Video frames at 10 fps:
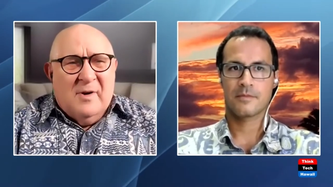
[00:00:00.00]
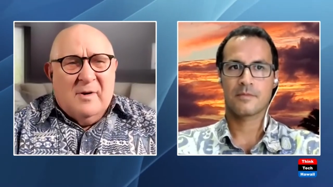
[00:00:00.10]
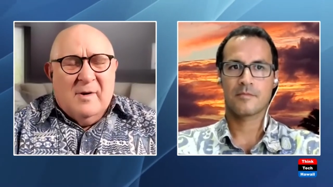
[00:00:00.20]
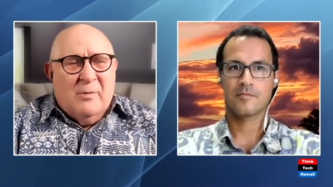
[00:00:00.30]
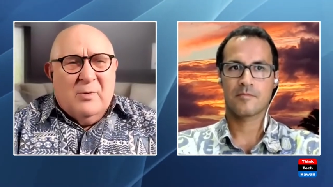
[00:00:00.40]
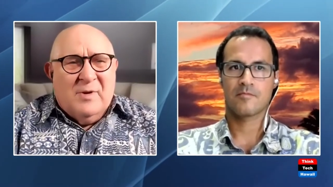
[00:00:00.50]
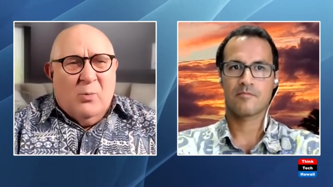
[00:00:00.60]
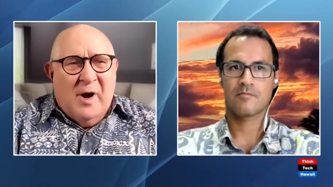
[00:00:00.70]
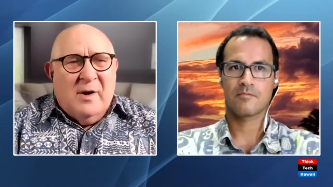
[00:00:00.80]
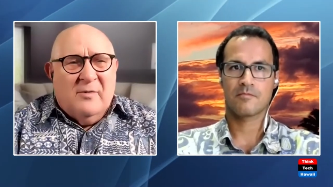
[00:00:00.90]
Speaker 1: they're only
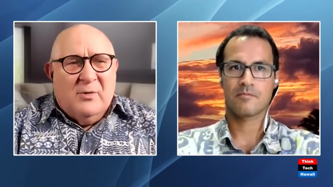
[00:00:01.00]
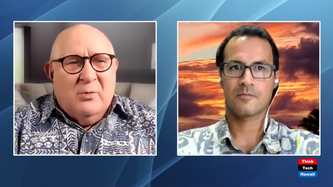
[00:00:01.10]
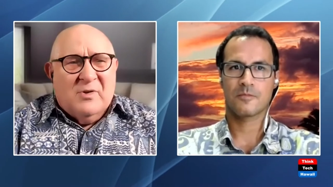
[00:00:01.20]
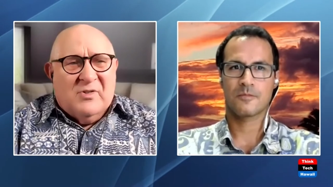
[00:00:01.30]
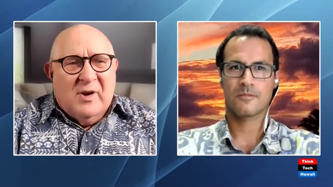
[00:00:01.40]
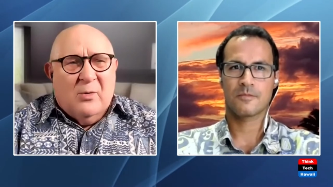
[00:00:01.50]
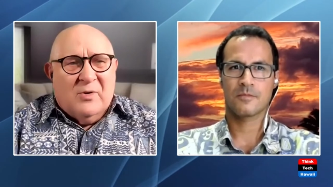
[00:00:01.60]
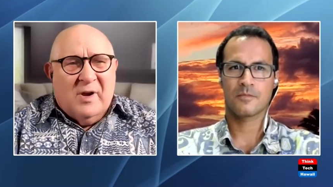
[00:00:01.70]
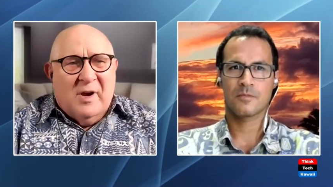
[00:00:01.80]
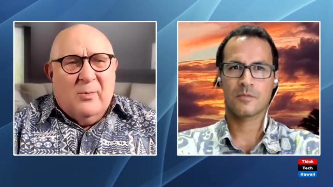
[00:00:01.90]
waiting for you to say,
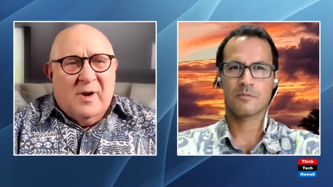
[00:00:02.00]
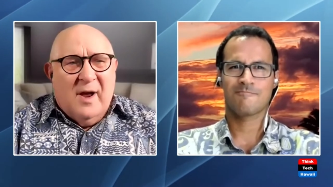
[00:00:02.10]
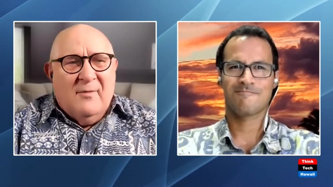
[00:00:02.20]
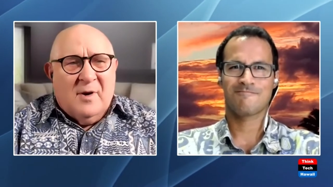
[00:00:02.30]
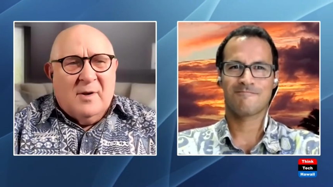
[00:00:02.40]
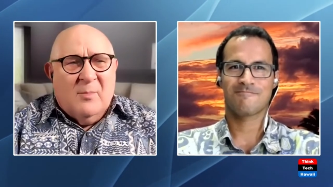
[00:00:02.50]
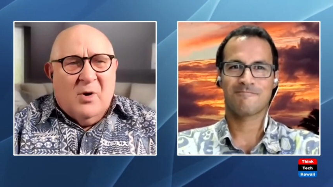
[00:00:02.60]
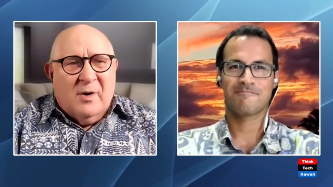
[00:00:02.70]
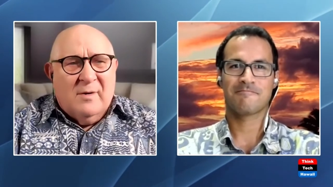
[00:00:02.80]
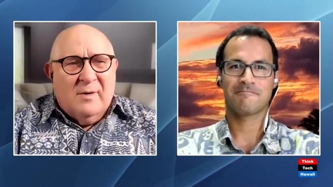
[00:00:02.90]
okay, we have it on the
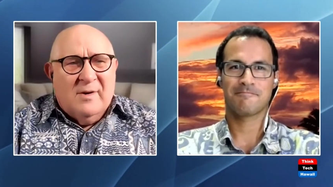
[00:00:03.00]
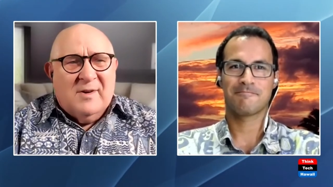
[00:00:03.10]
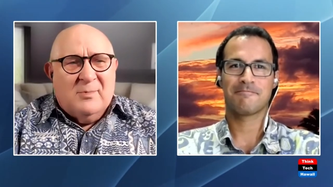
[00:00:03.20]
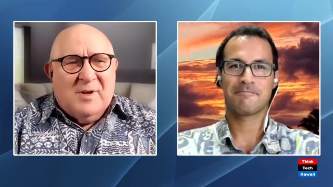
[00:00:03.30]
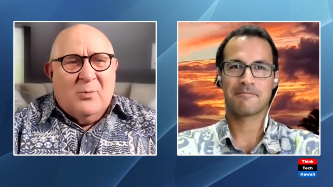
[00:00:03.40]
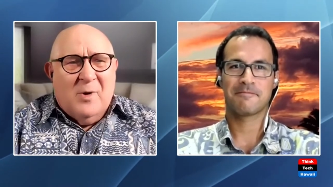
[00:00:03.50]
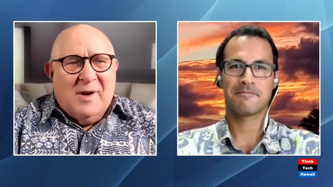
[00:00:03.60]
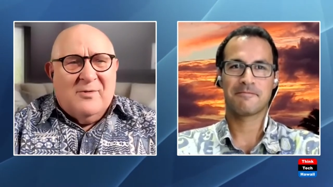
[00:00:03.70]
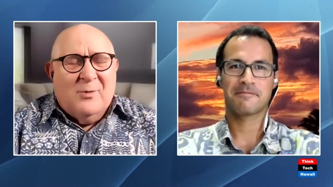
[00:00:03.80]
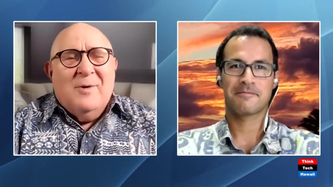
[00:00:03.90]
market. Is that what they're
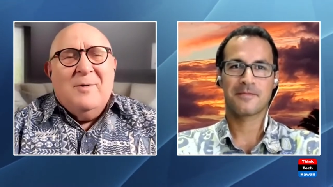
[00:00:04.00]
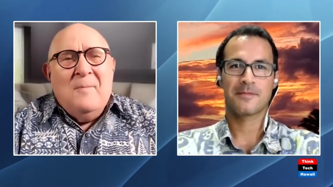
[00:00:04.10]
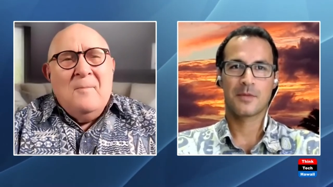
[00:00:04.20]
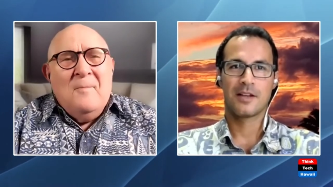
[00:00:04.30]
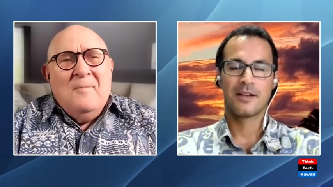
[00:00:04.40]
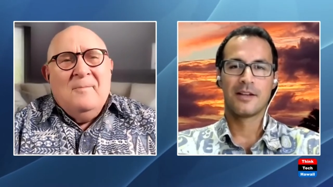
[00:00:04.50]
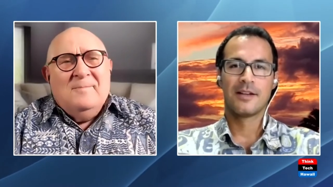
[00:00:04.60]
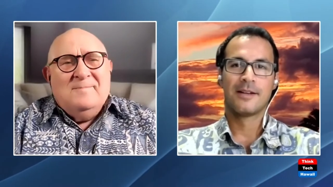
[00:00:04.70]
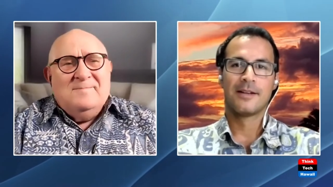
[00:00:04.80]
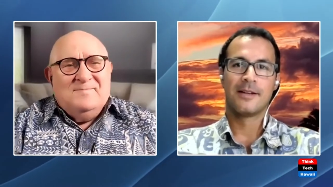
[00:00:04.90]
waiting for?
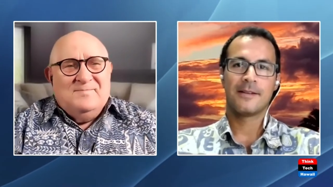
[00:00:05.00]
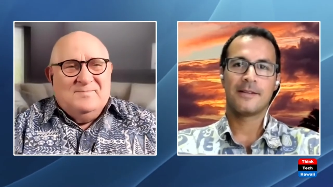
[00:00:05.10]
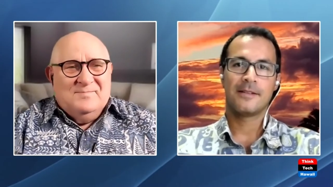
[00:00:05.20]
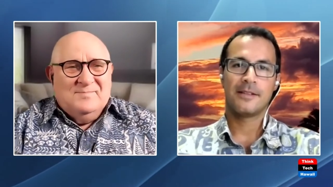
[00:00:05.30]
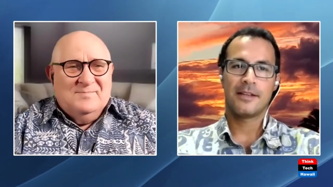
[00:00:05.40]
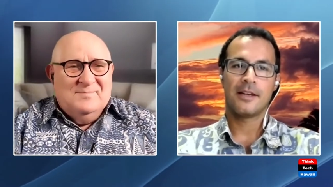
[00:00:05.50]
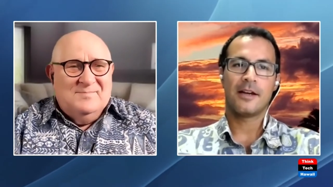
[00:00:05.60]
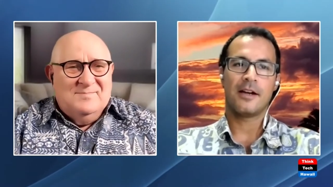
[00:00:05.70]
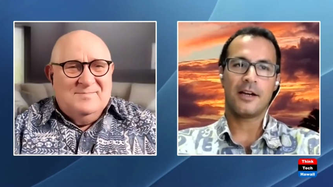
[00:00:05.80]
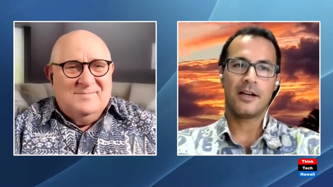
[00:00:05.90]

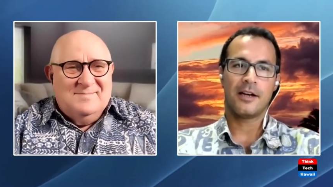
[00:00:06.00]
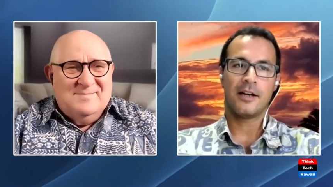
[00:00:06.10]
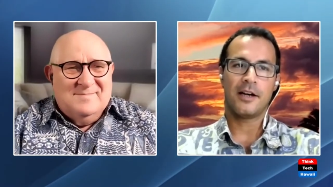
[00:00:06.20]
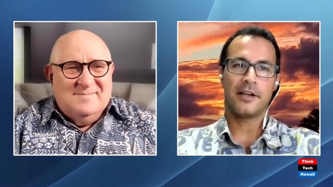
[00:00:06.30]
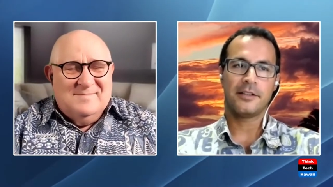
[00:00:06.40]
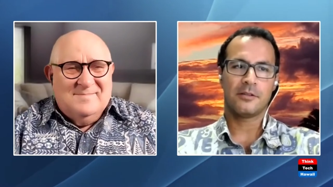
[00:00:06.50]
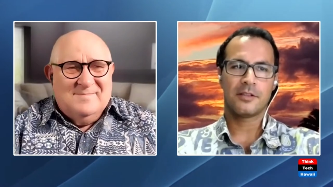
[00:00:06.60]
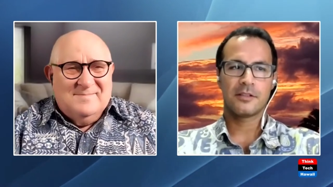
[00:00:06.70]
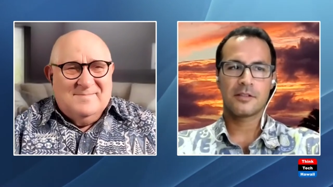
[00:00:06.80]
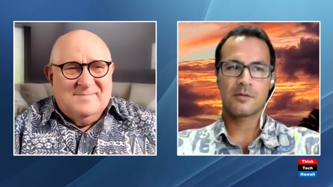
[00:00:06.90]
Speaker 2: Yeah, I don't
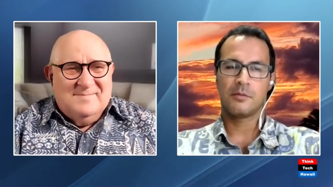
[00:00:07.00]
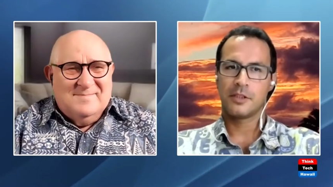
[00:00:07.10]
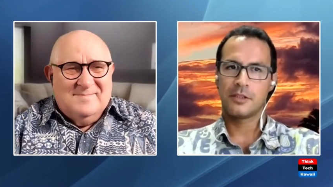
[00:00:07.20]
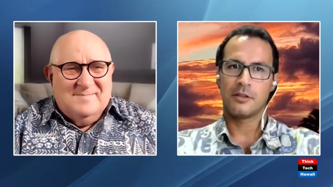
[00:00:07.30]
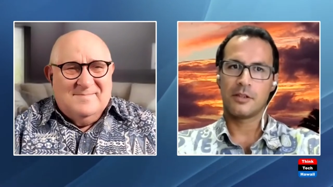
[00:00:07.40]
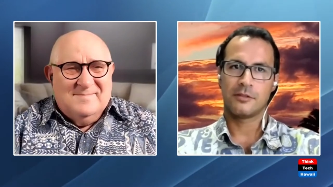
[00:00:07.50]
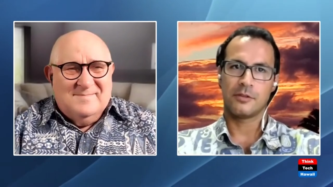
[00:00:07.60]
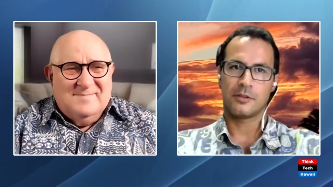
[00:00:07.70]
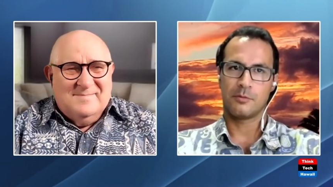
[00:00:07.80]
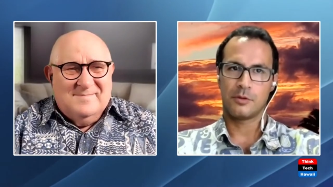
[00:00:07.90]
think these will be going
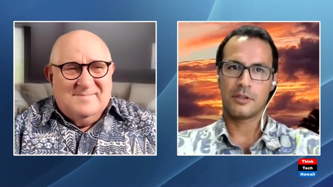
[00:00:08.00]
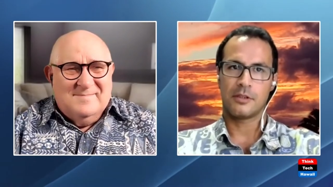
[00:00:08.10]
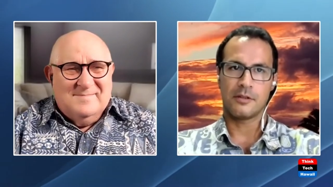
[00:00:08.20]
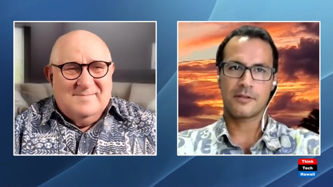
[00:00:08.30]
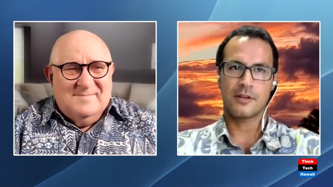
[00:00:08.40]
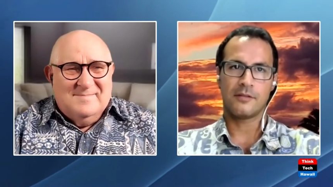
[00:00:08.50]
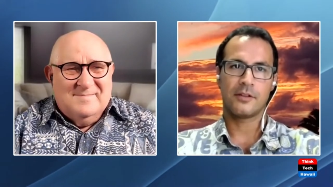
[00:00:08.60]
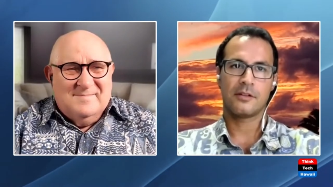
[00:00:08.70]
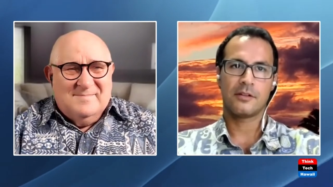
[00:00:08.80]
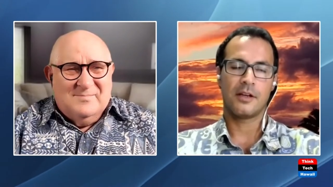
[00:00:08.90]
into a computer or a cell
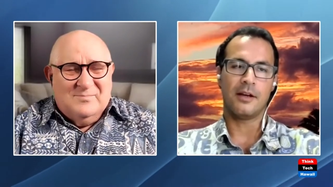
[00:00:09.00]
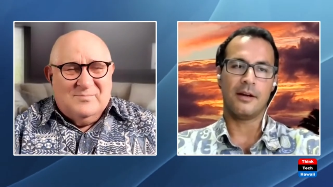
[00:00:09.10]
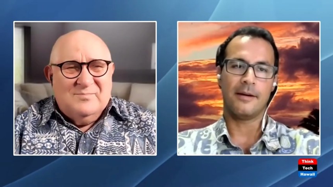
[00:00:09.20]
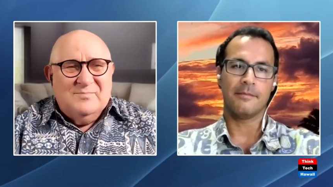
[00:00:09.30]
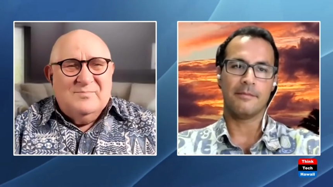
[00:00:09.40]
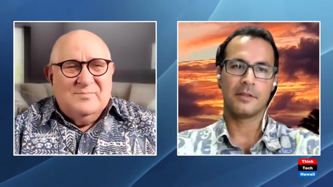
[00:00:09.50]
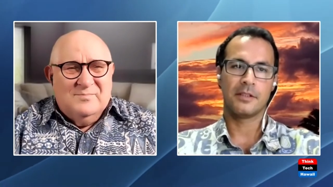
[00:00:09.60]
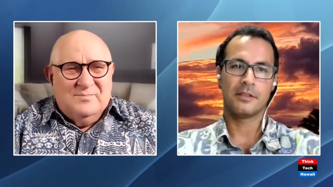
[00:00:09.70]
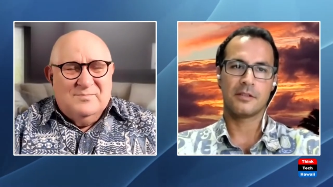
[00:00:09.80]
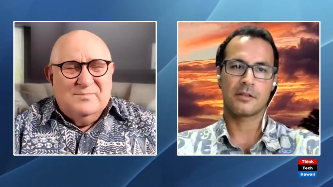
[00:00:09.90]
phone.
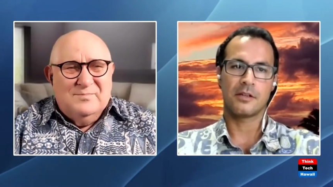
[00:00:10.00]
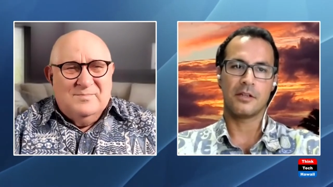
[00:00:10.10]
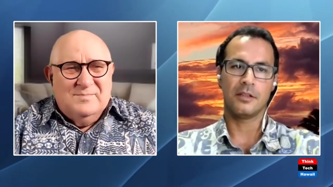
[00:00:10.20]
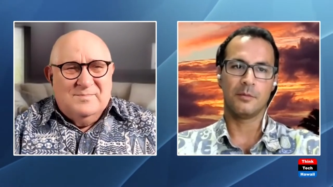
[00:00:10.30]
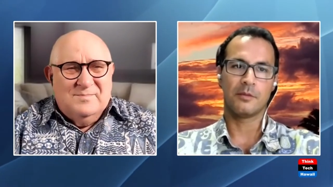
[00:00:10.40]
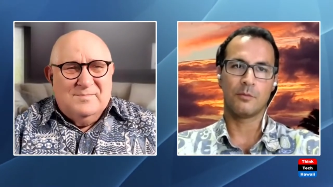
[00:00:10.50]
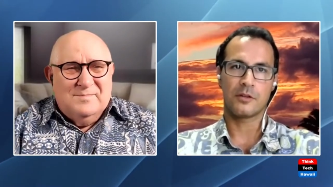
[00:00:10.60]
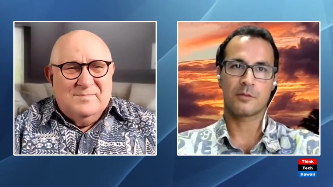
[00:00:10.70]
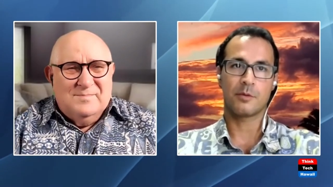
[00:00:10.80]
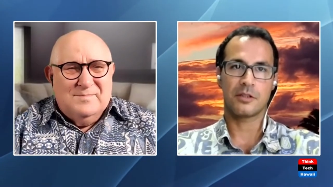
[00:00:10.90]
These are a little bit
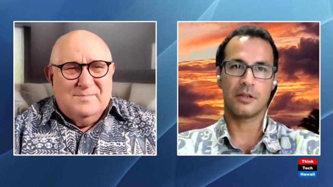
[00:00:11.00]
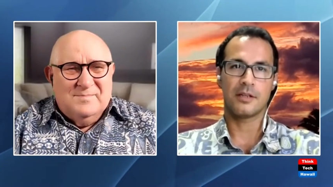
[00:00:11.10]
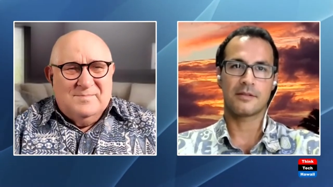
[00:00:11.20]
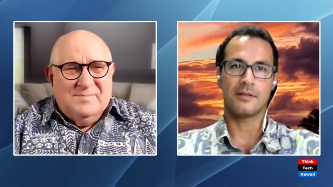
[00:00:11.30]
more specialized